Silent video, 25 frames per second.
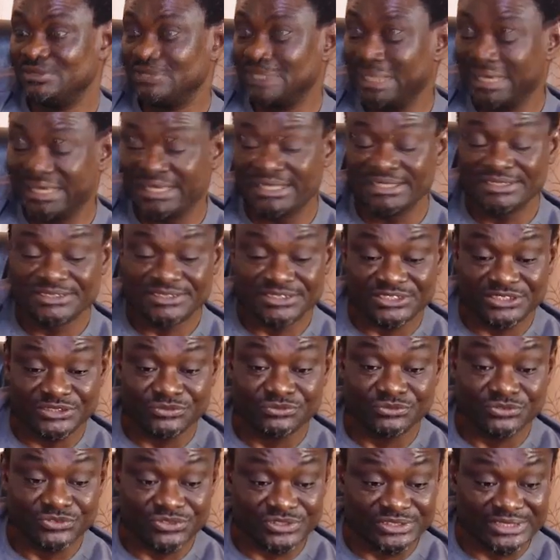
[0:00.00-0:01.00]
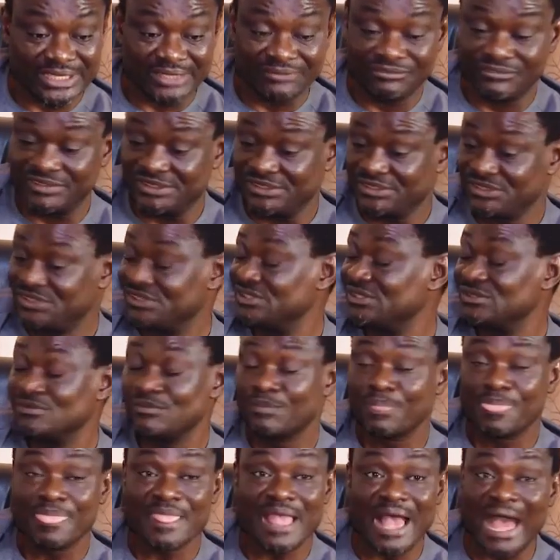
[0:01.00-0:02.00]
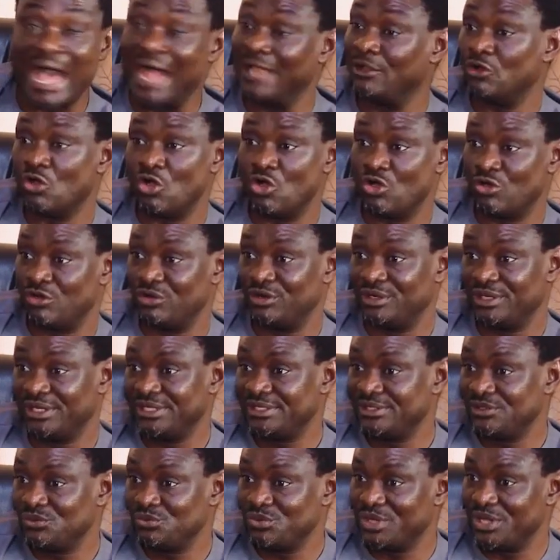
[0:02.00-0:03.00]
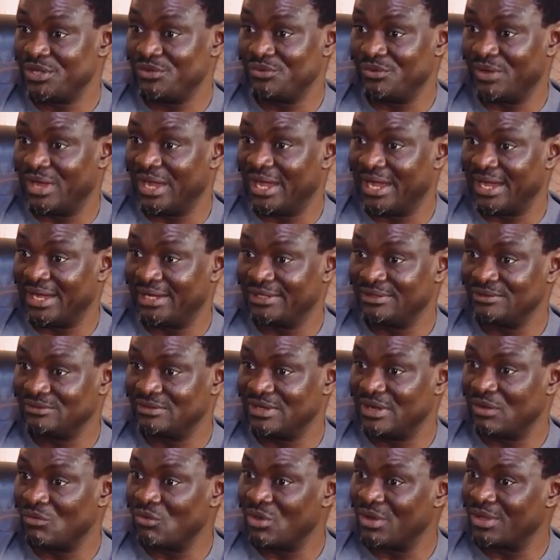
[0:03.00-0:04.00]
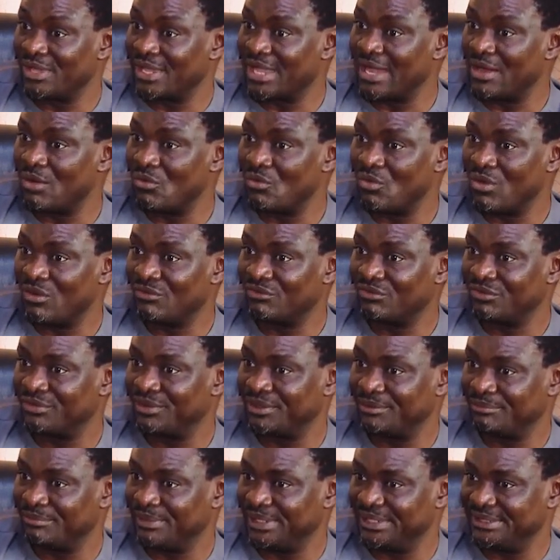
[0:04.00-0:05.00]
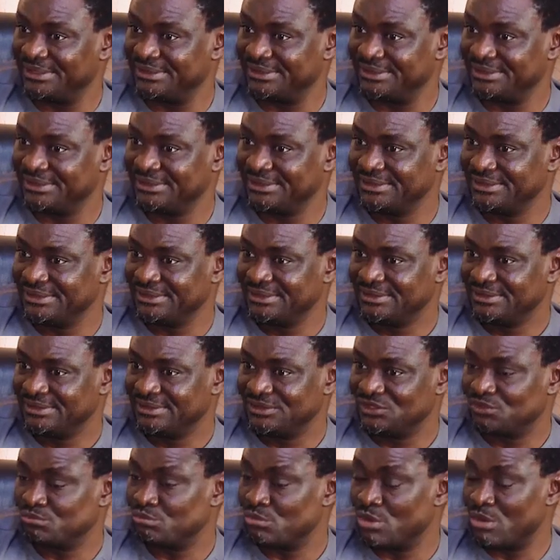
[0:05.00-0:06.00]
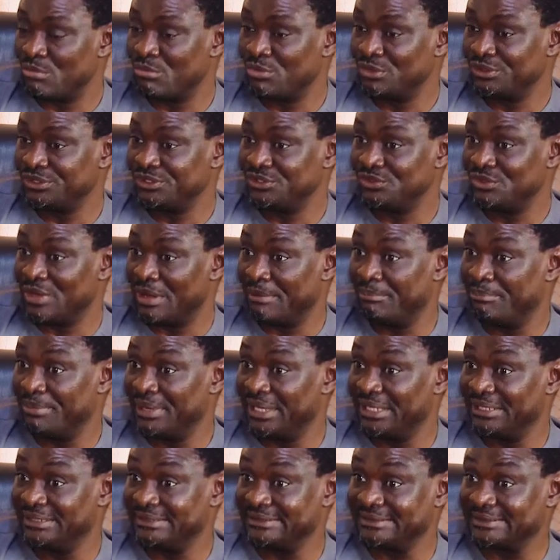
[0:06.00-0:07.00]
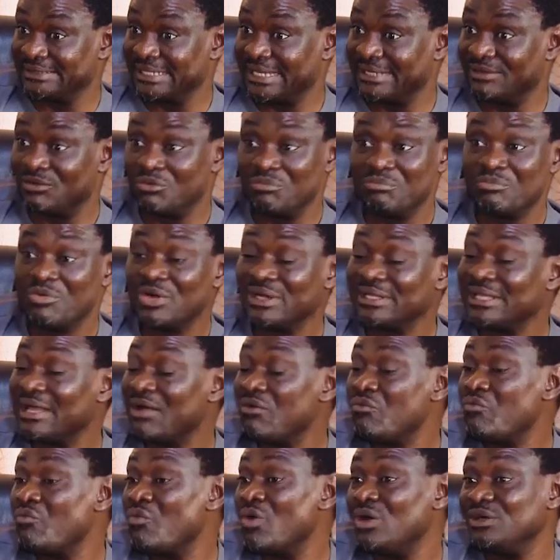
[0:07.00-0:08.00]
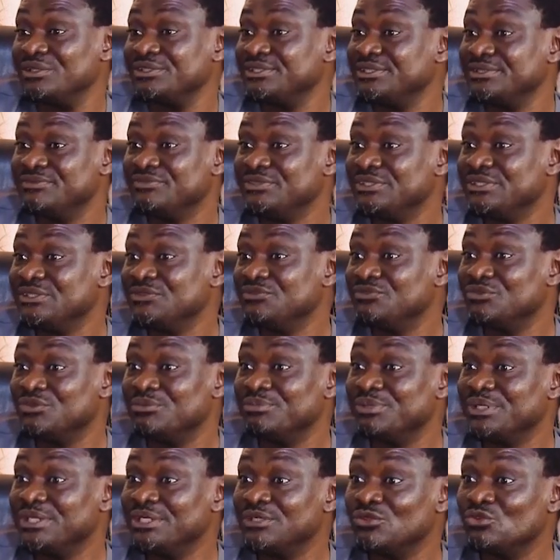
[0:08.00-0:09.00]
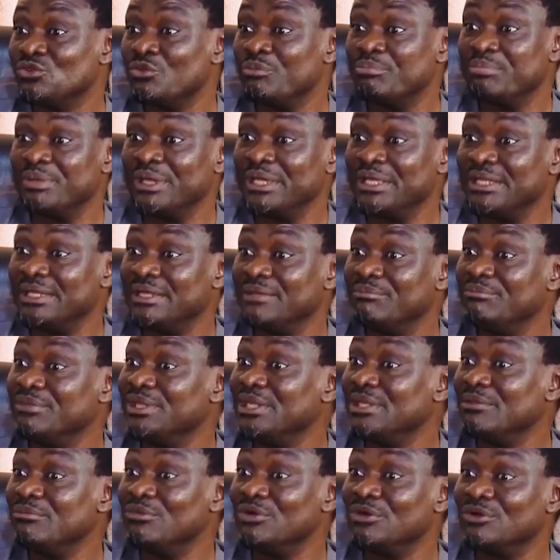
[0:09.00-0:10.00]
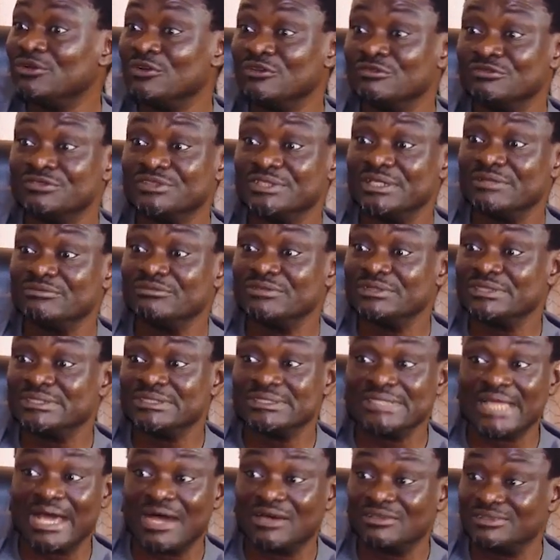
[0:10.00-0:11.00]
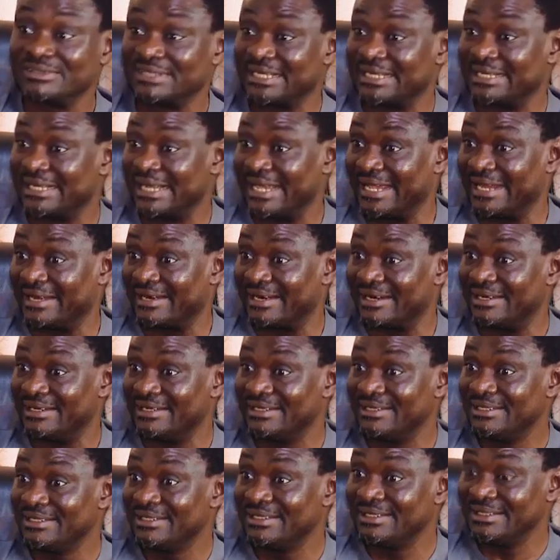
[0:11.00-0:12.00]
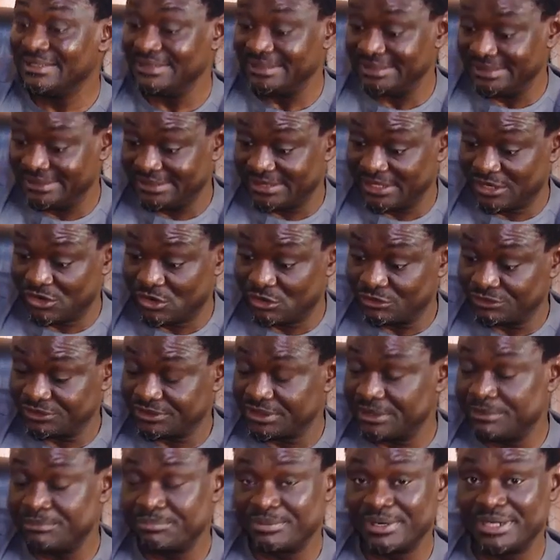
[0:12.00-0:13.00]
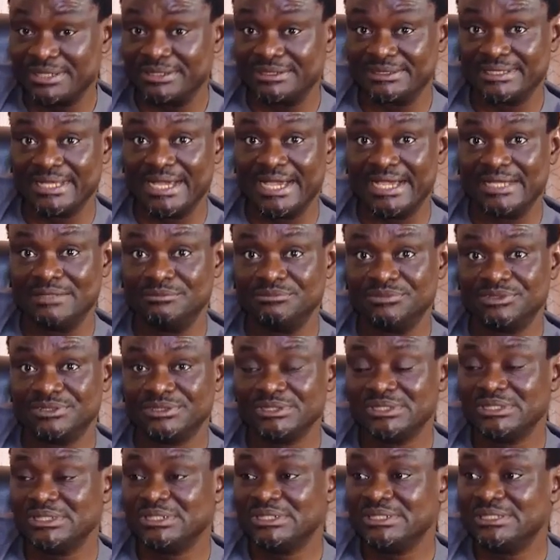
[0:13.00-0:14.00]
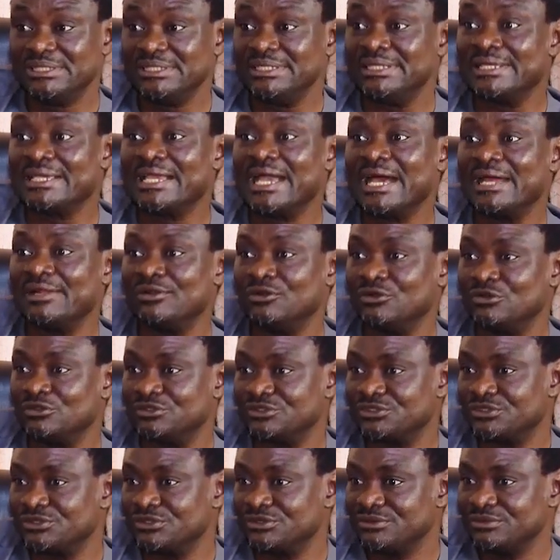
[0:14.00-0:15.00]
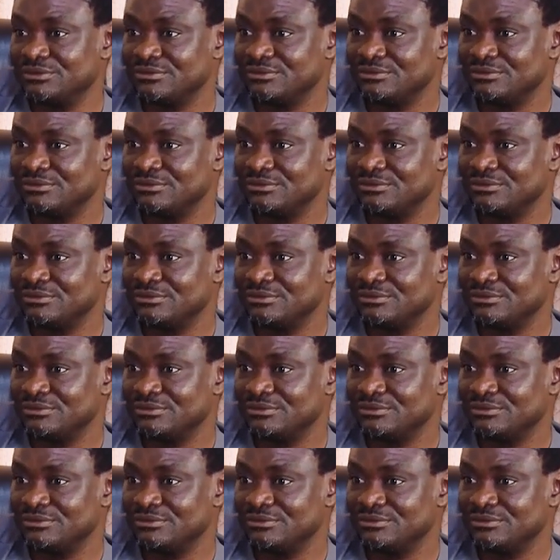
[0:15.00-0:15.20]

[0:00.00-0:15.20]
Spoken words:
Taking civil service along anywhere you are where you can work from the place. It's more money you are paid inside of what. Even if we begin to pay the minimum of 70,000 naira in the contemporary times, it cannot